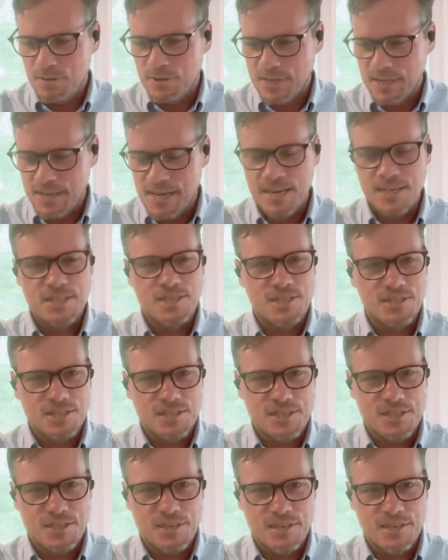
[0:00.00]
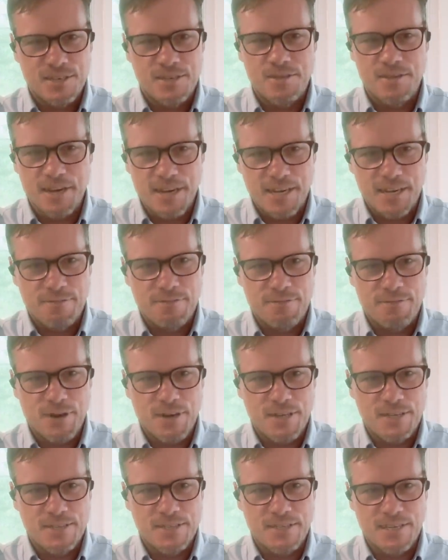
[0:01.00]
connections to the United
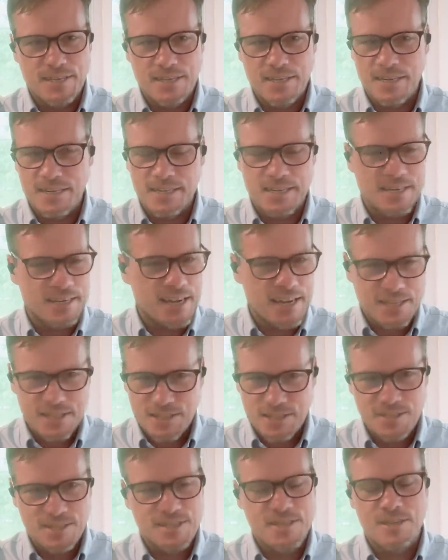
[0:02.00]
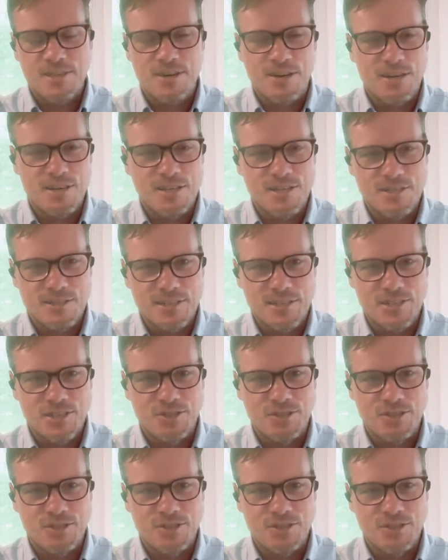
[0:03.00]
Front and connections to the consulate in